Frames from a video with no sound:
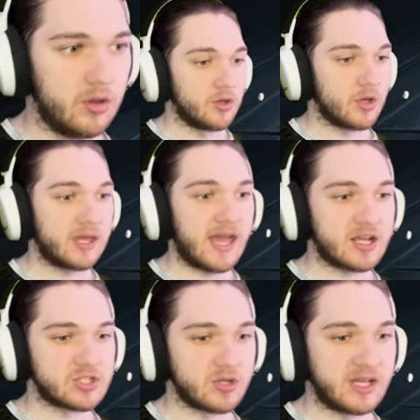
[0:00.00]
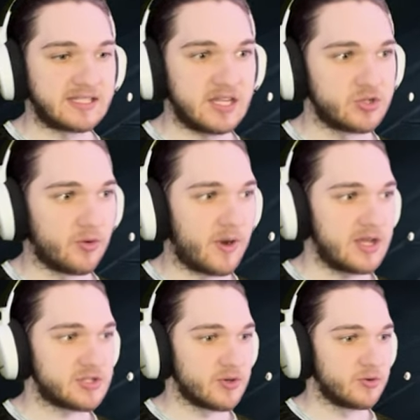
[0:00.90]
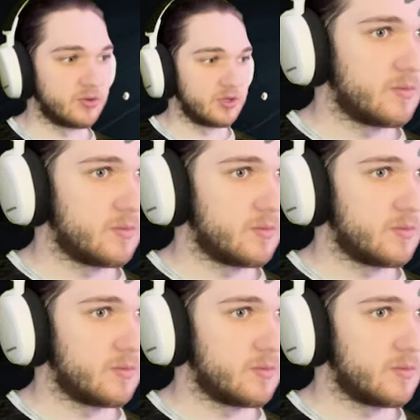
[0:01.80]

Uh, yeah, because they're like digital, right? So